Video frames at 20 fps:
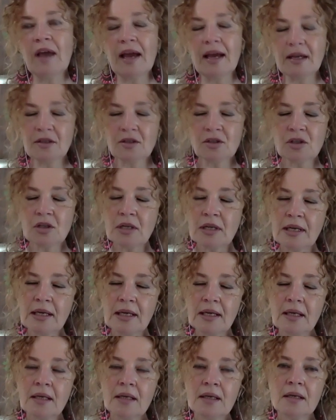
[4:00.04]

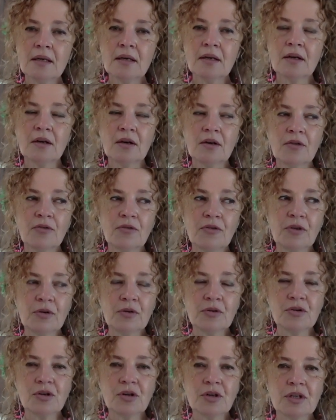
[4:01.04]
actually
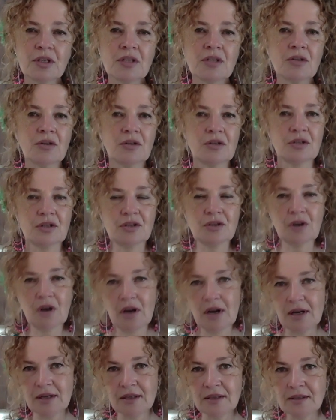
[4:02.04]
future is not
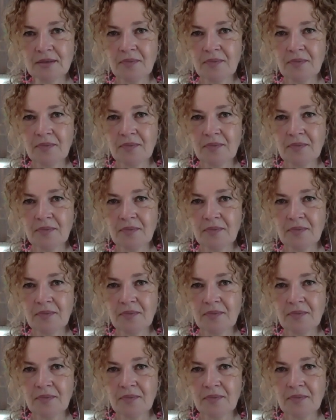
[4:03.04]
solid?